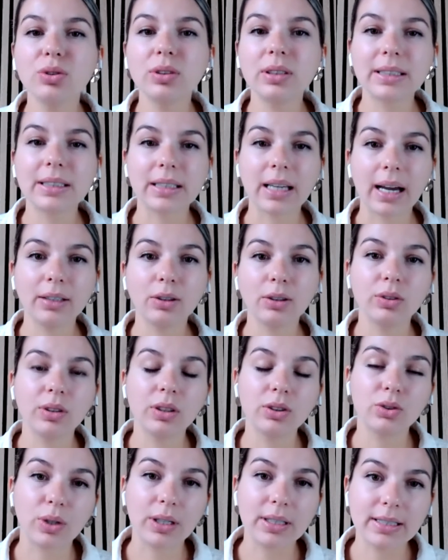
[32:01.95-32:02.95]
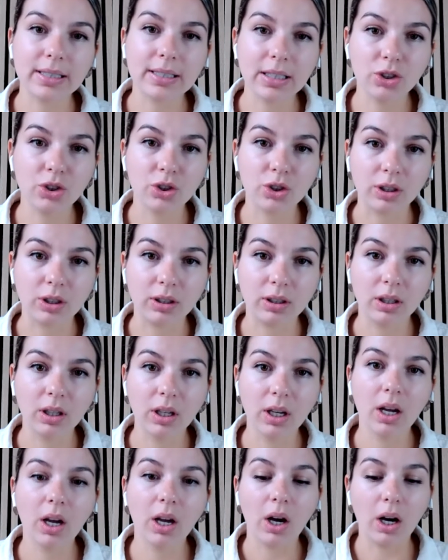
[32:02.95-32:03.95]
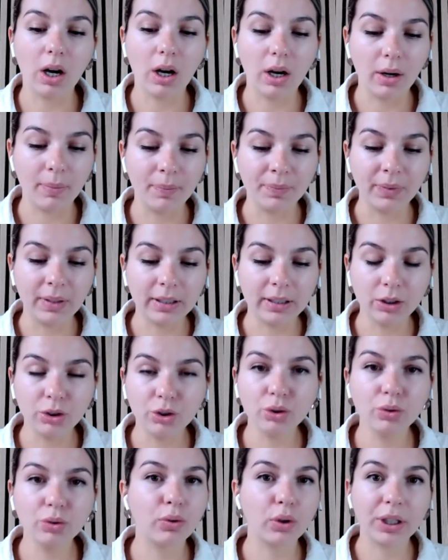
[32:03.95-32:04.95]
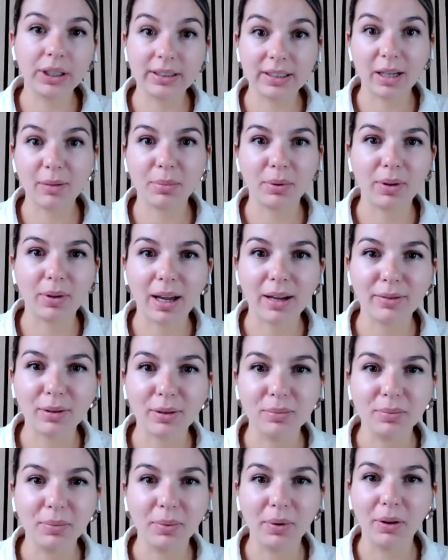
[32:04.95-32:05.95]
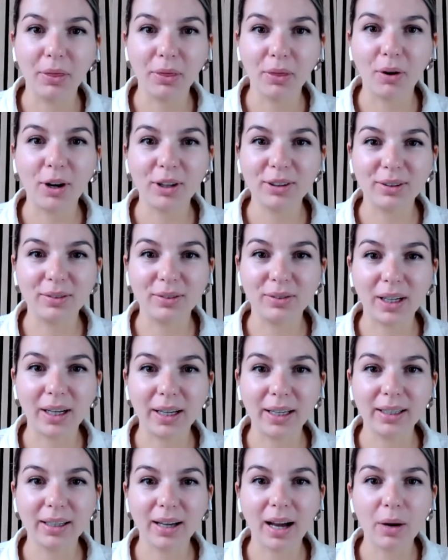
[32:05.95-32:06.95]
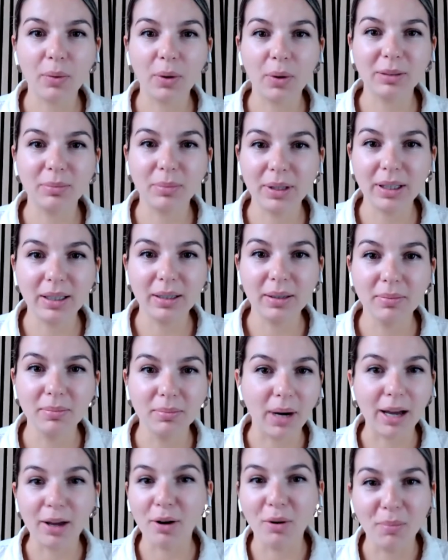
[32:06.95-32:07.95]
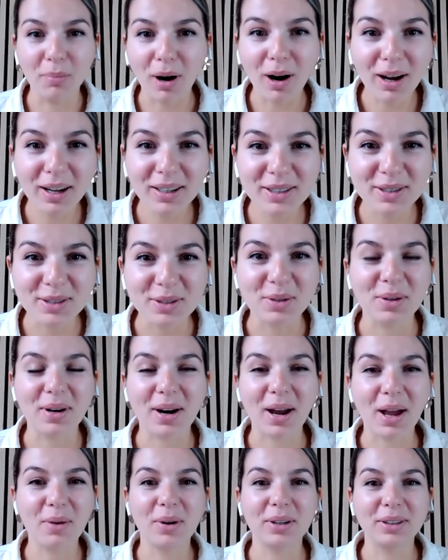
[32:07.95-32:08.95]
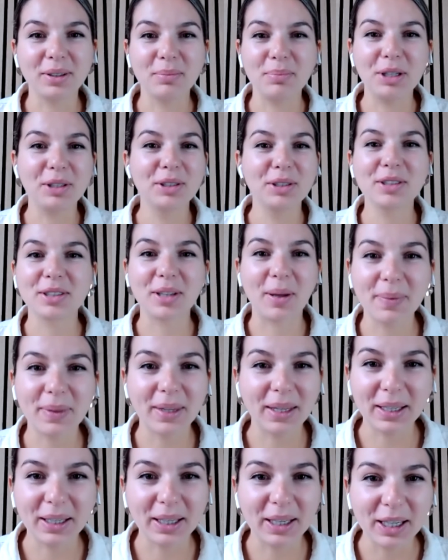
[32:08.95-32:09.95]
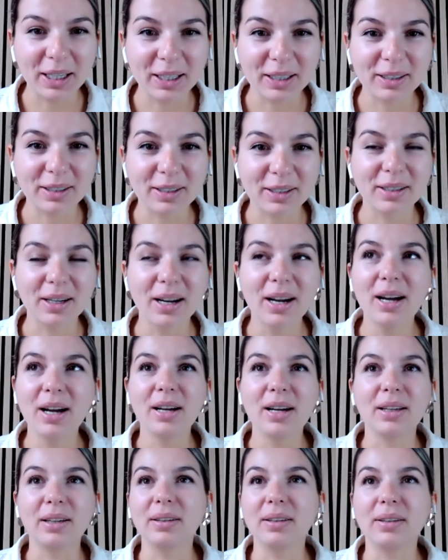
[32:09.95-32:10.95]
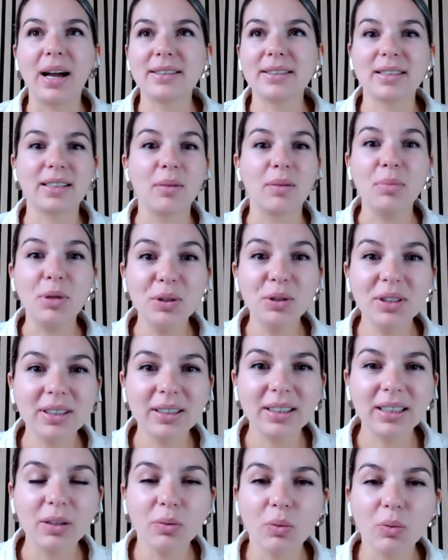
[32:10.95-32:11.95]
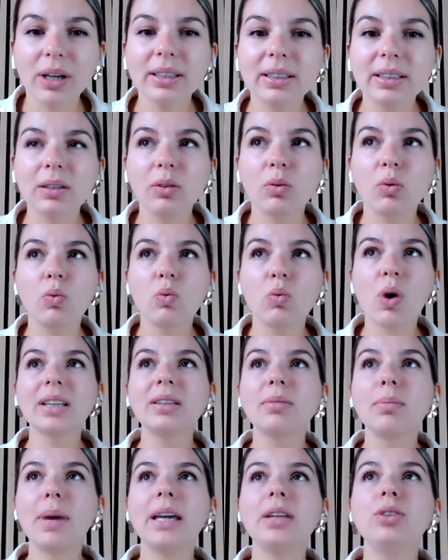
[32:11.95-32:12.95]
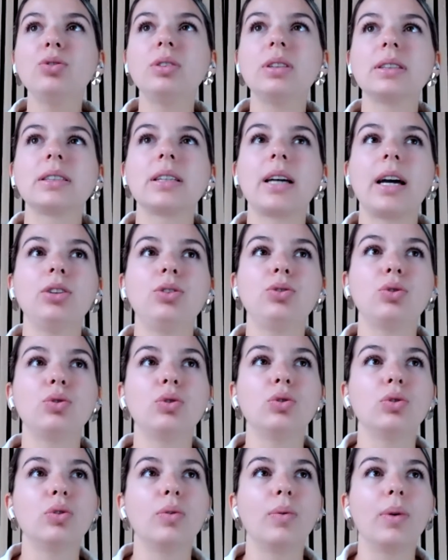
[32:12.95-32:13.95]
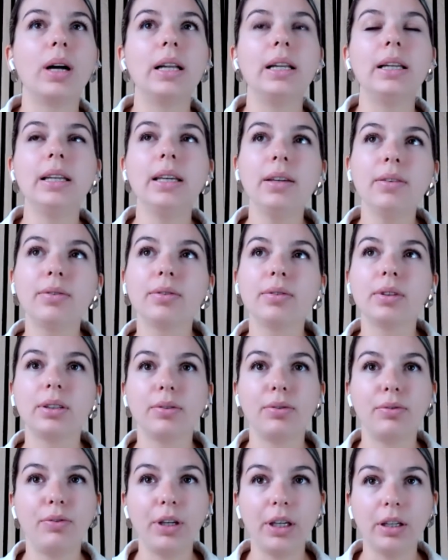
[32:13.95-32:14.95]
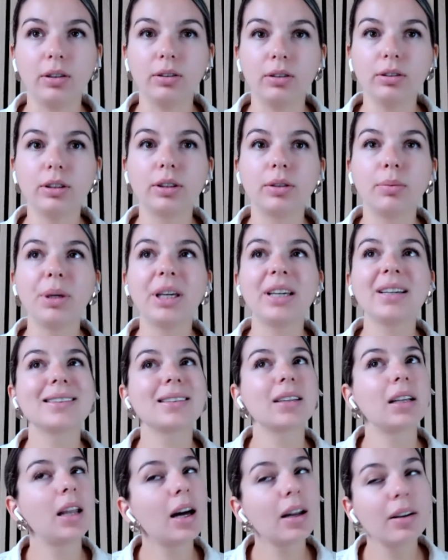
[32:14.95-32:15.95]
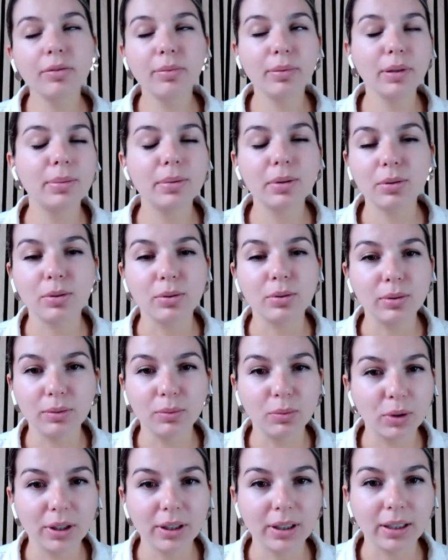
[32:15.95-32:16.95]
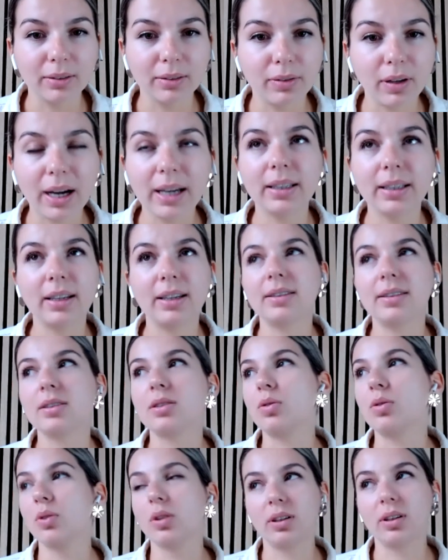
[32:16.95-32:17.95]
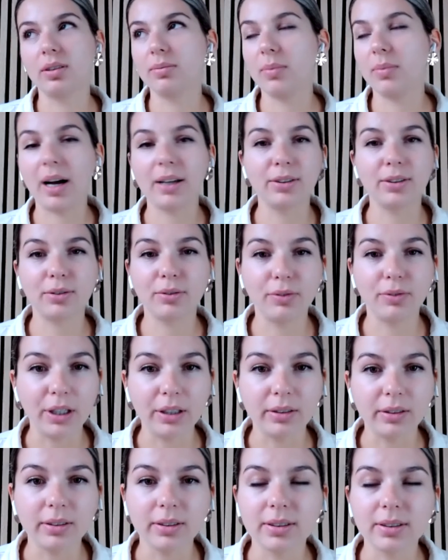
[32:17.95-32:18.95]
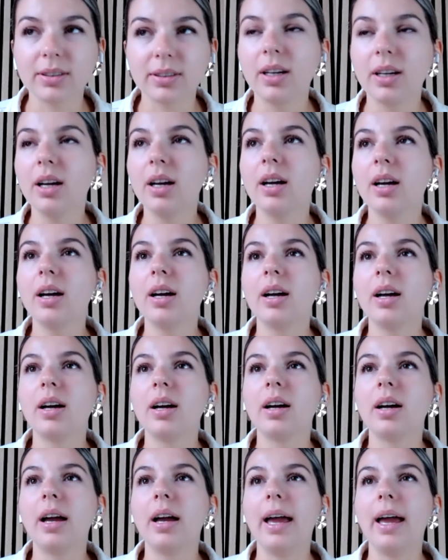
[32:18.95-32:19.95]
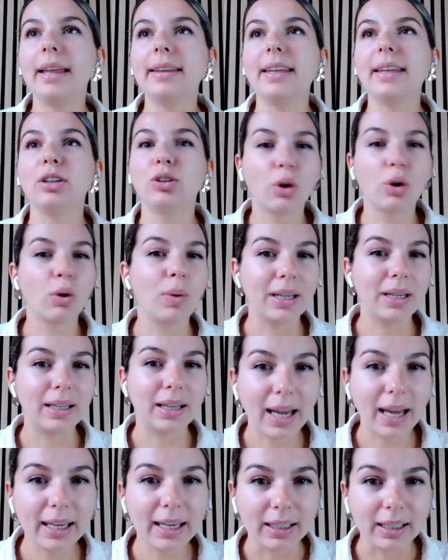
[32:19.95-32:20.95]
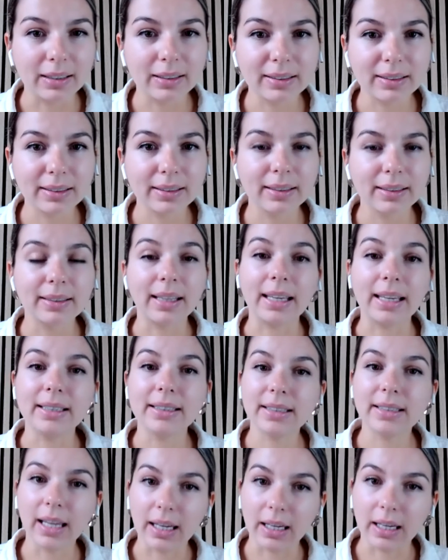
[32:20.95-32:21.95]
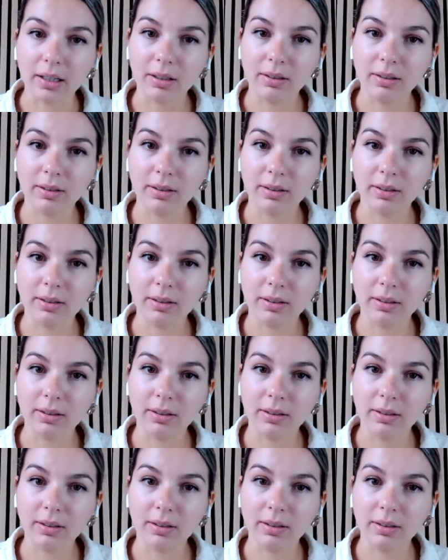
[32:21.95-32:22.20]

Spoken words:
decide on the transition? Did you, for example, have a thought of like, I want to be my own boss, or I want to build something here as a community? What made you decide to leave the field? Because a lot of people who work in finance or other fields and they don't really like it, they stay.